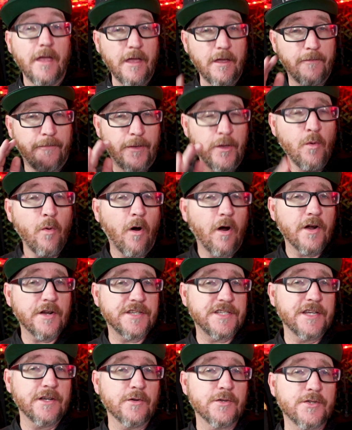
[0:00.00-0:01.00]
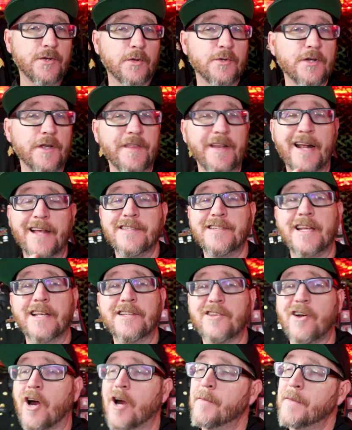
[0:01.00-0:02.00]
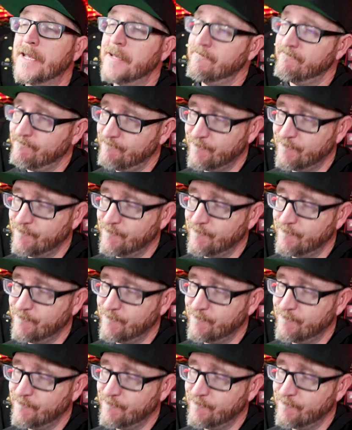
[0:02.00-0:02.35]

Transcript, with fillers: If you are a single soldier in the United States Army,